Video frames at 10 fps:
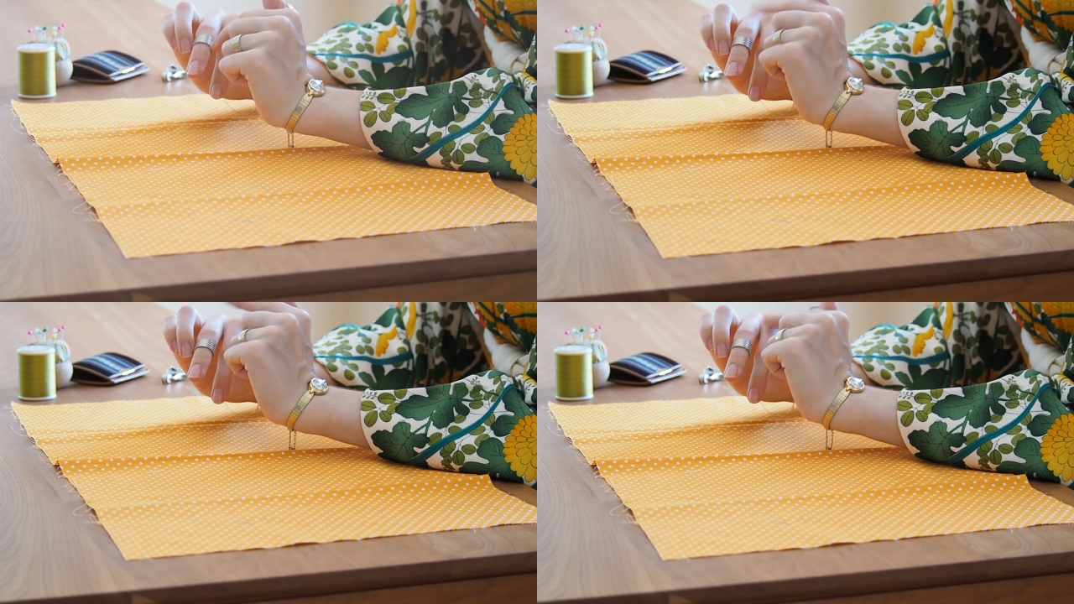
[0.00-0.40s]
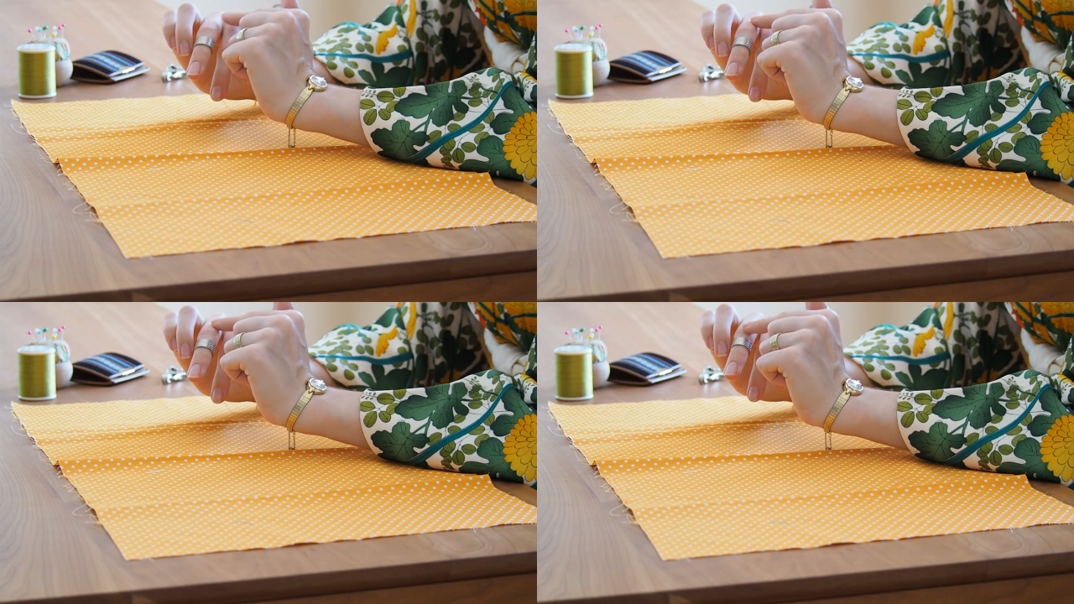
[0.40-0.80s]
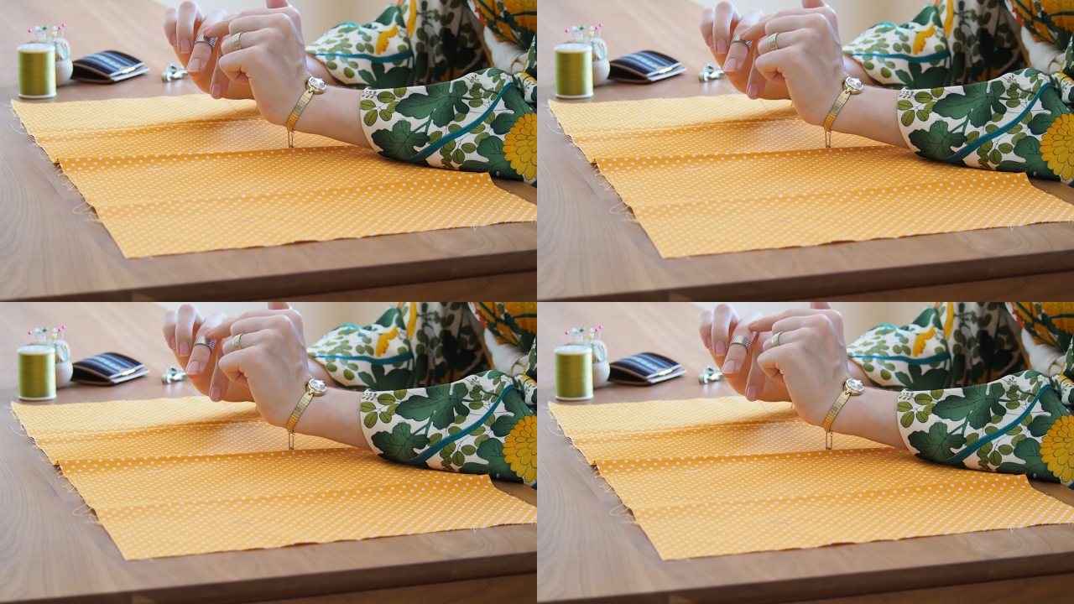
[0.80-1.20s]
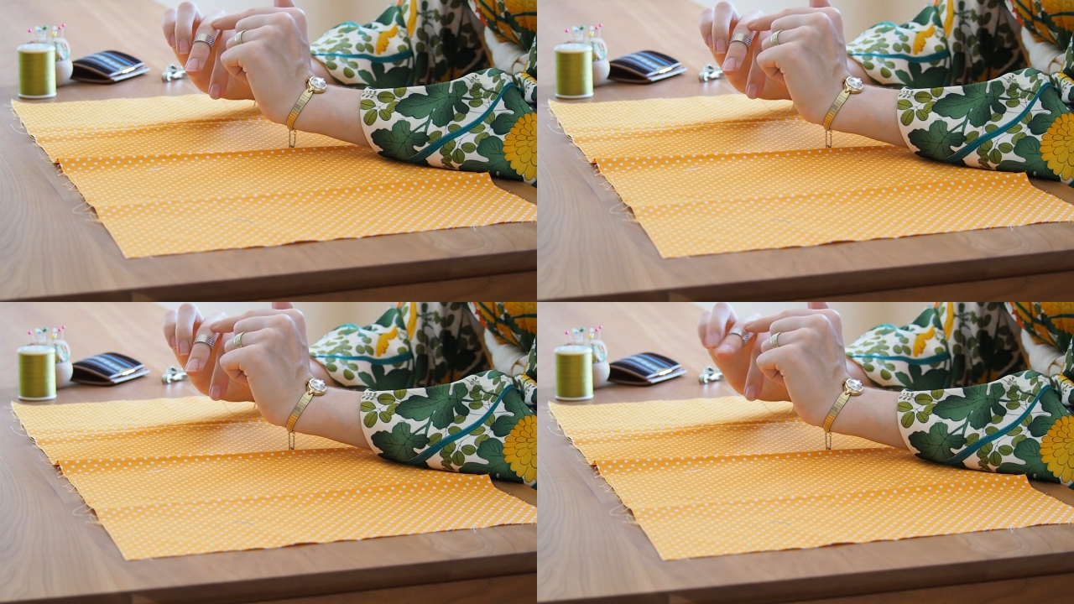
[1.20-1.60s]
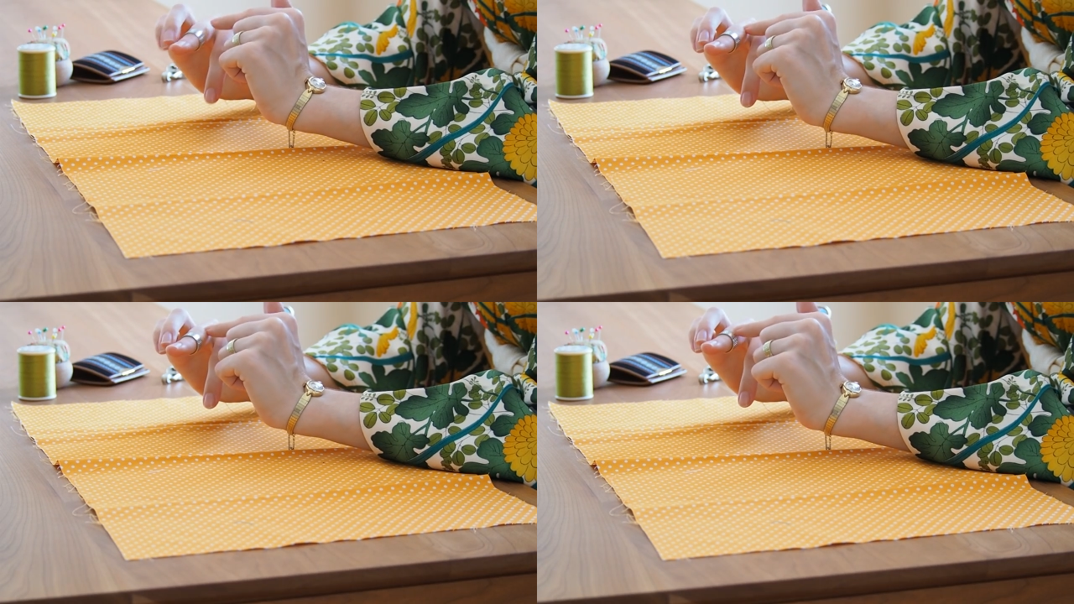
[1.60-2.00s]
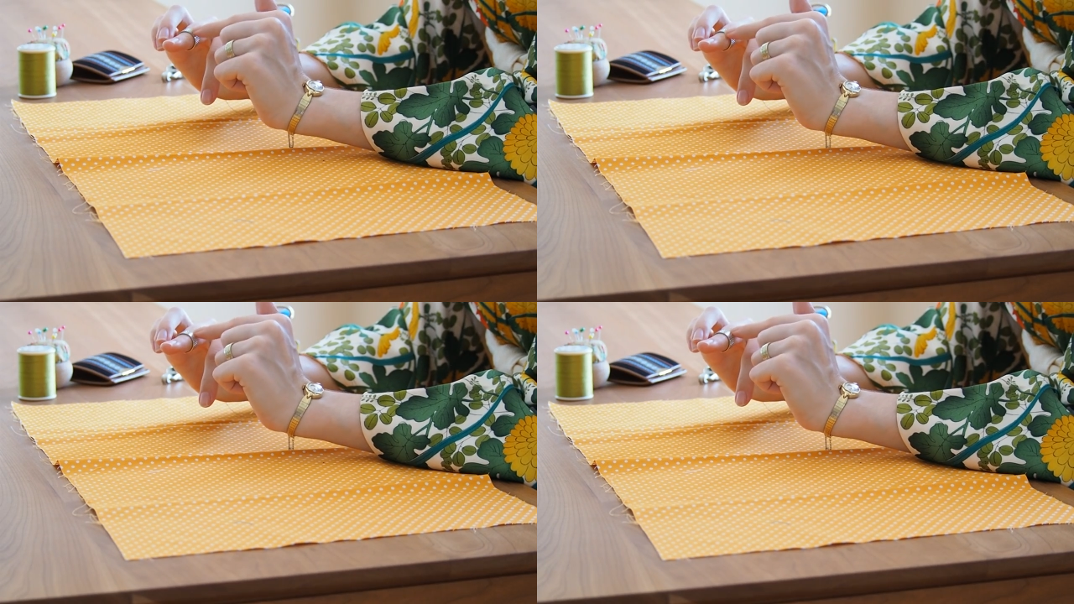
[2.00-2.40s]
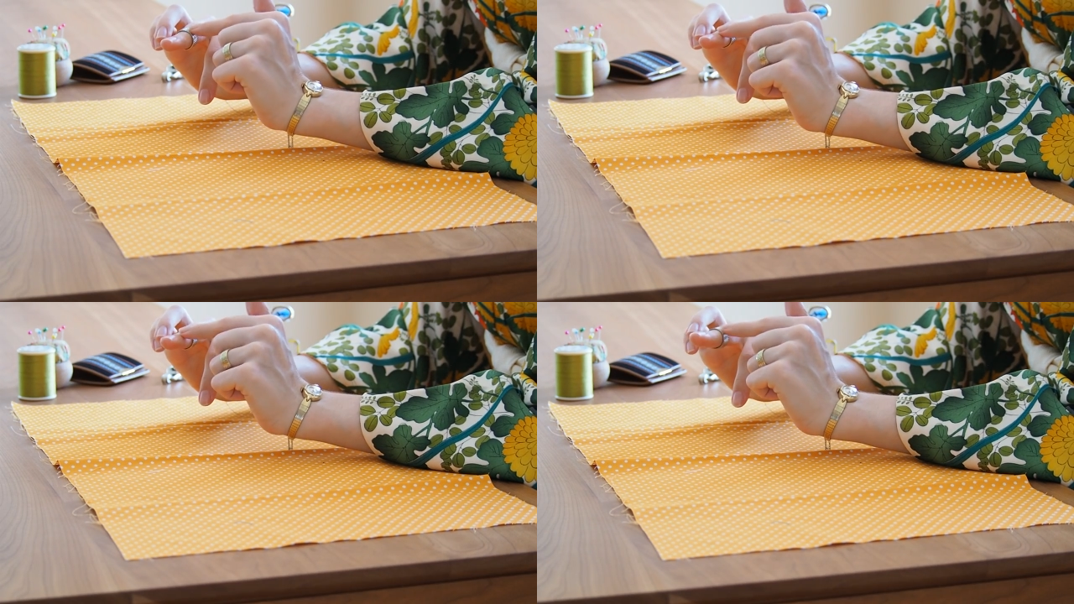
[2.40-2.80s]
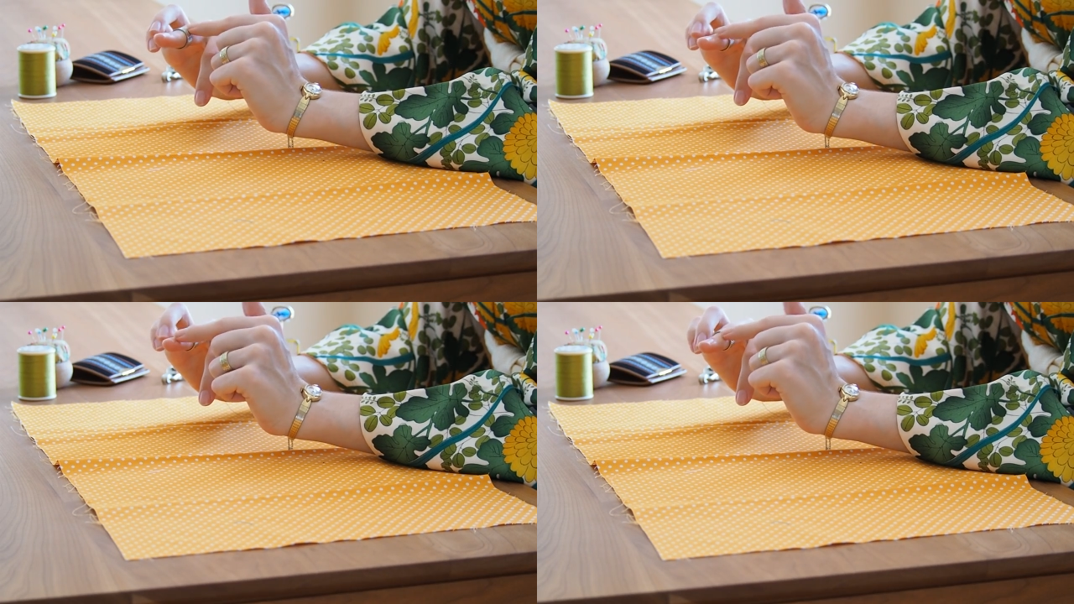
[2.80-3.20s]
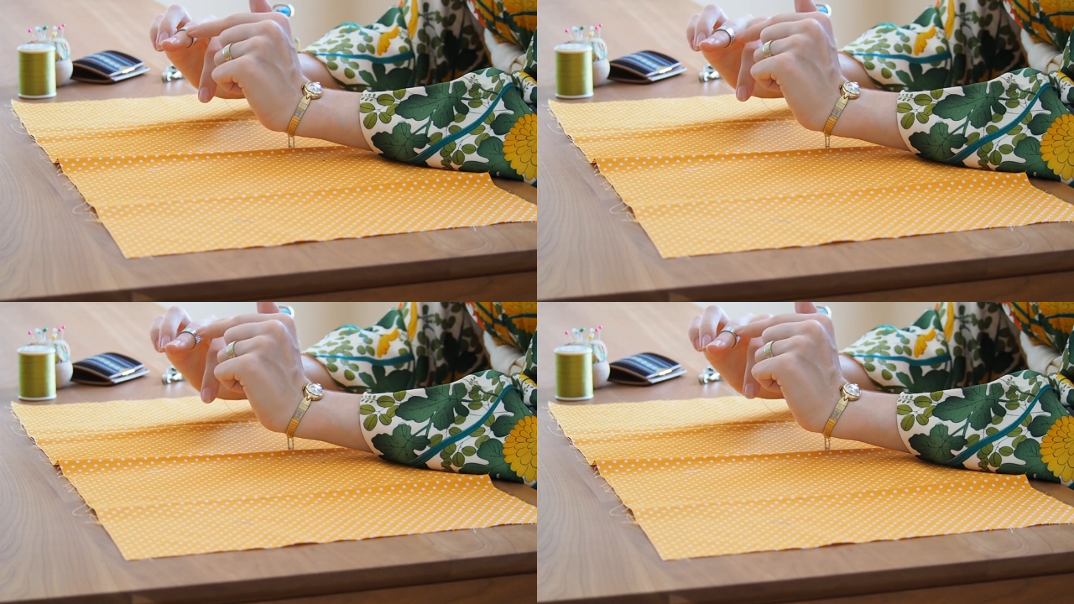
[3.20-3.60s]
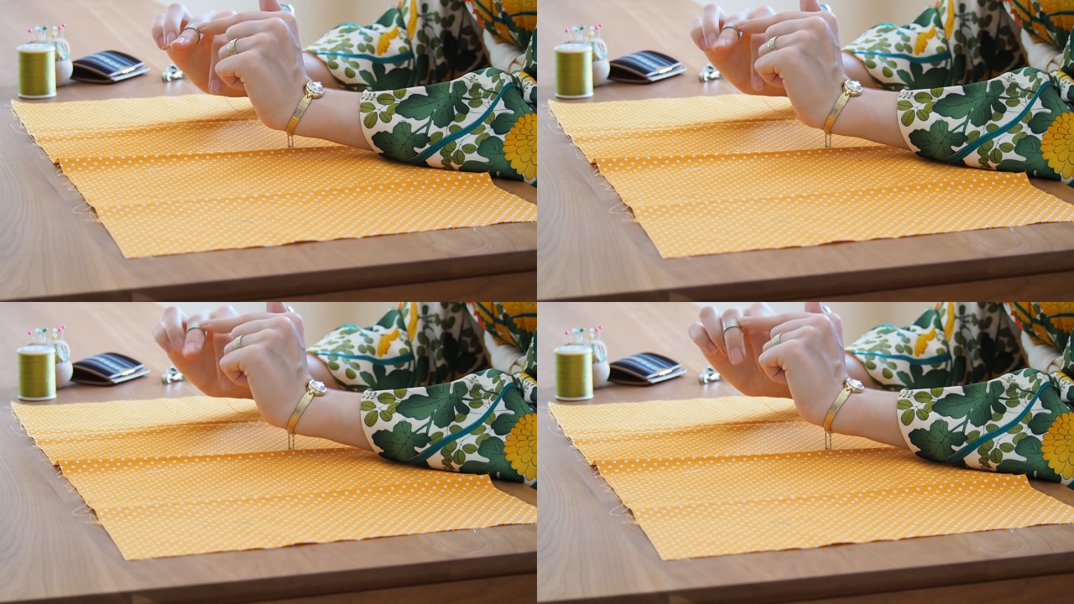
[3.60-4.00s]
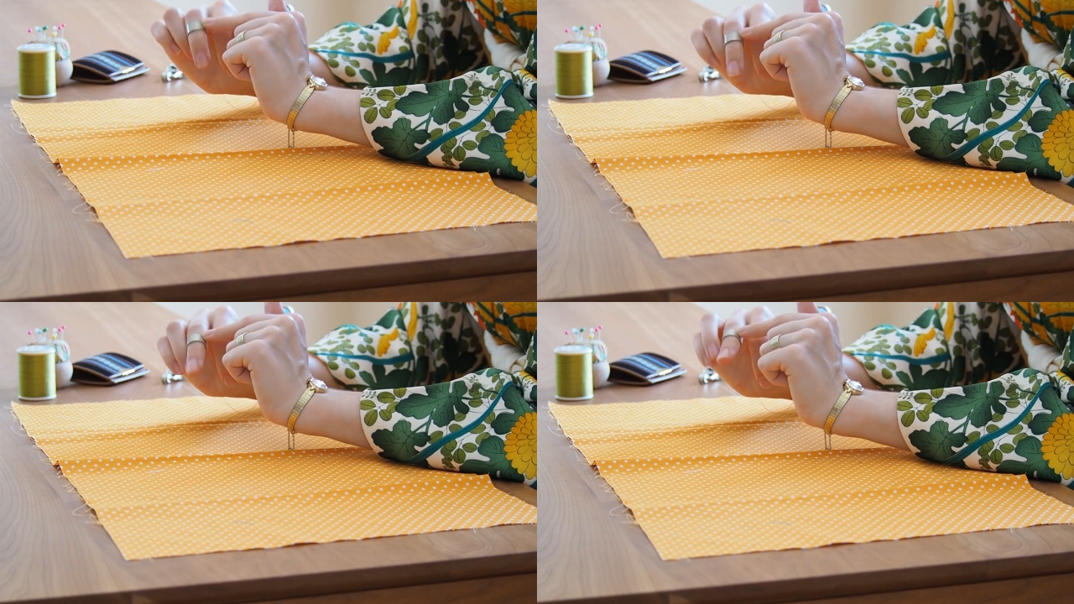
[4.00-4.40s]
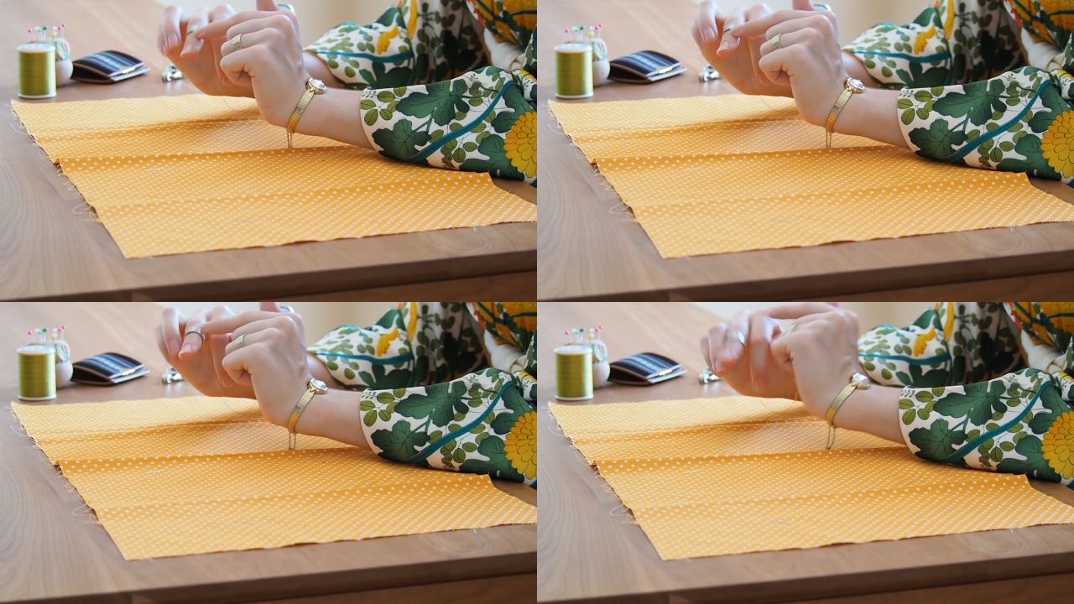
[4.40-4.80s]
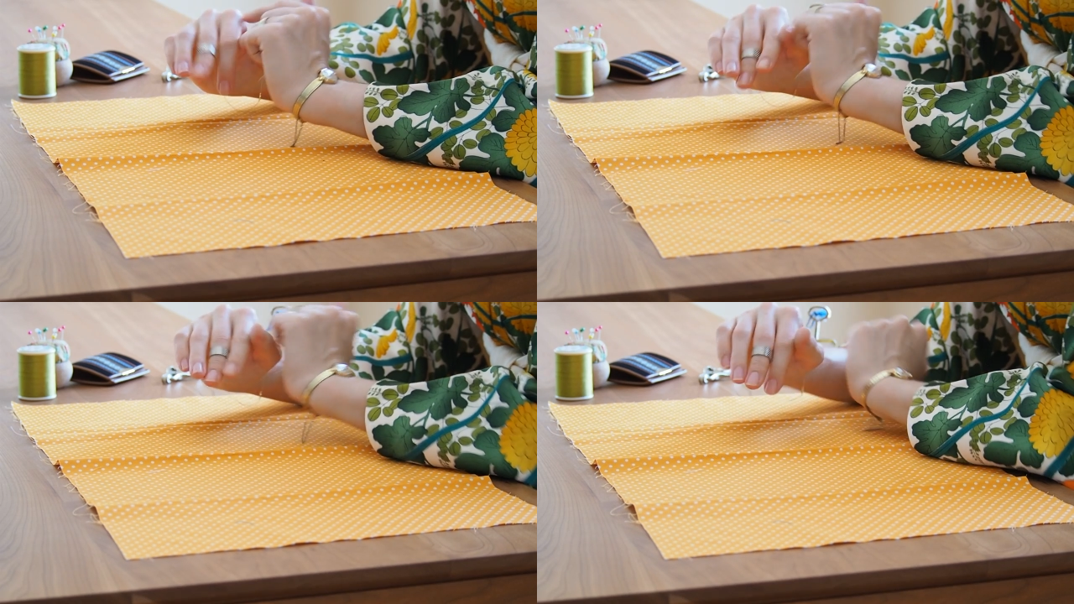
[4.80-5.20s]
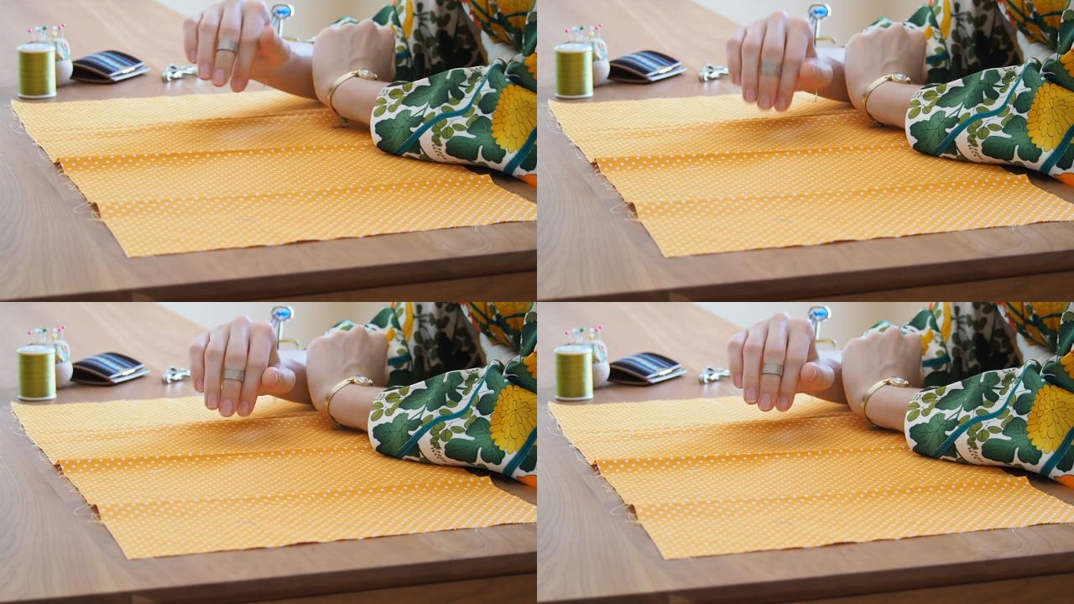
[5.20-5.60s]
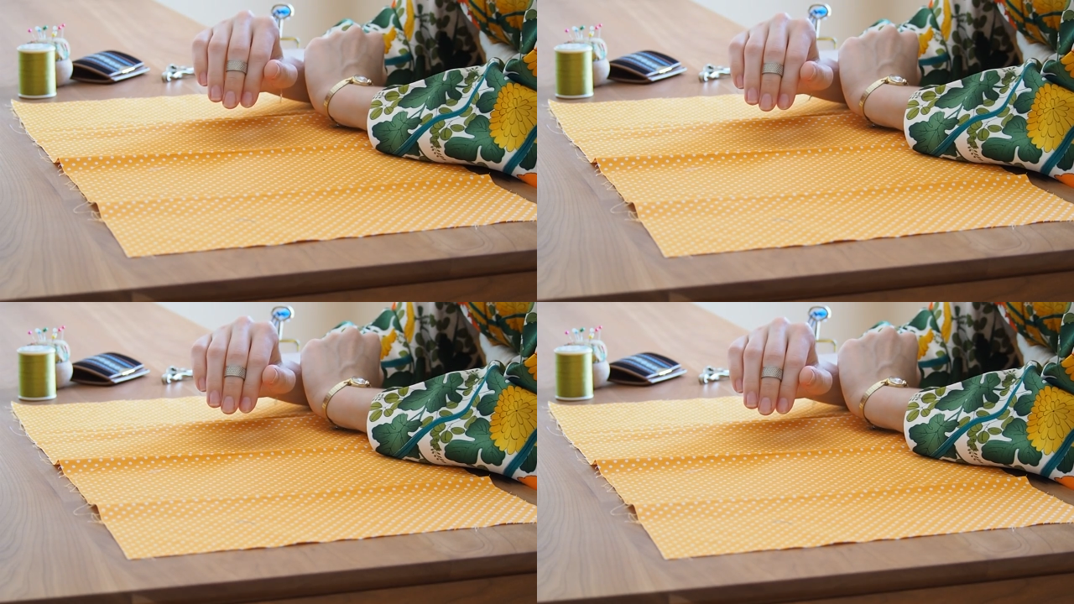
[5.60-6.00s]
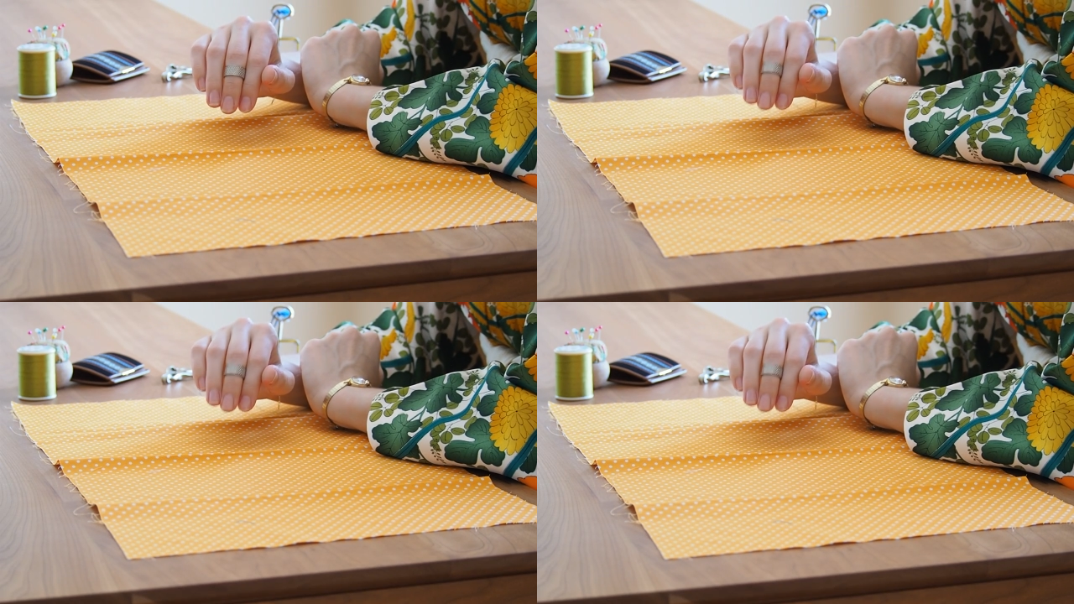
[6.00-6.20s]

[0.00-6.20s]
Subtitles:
No face is visible, so there are no lips to read.